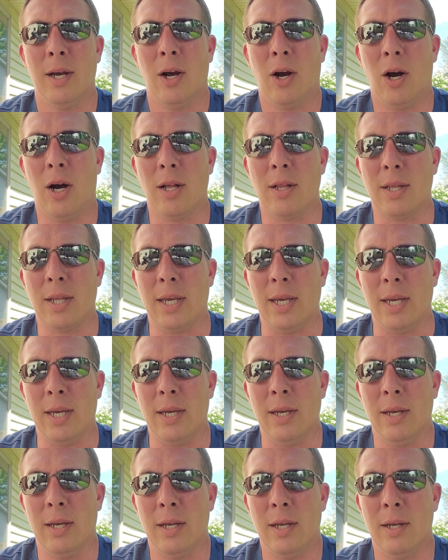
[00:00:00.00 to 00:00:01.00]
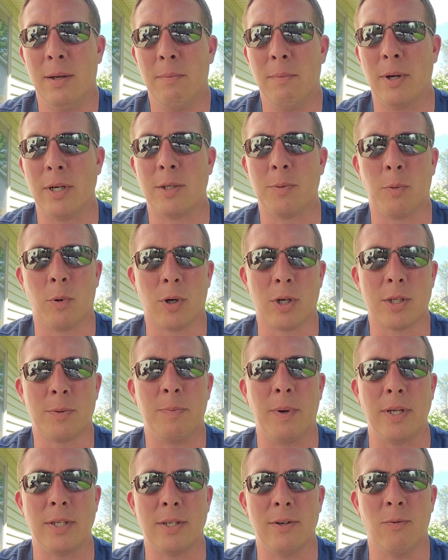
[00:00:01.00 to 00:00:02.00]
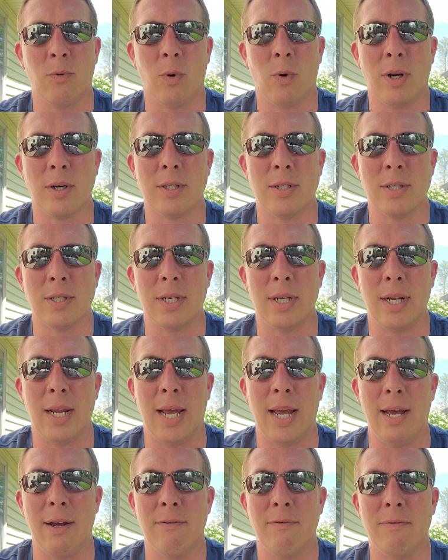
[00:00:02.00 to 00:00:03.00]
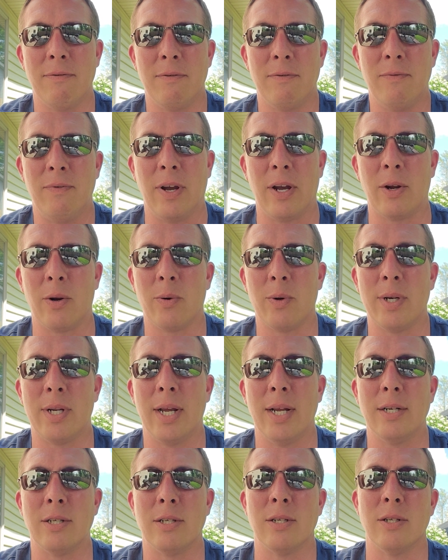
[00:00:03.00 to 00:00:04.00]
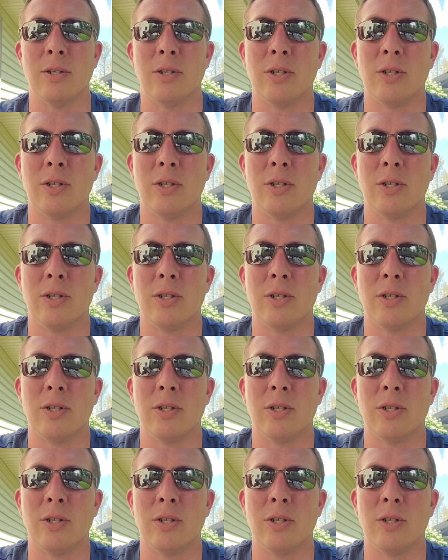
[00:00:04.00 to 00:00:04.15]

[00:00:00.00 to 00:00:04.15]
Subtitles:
on the much more expensive watches and have value retention.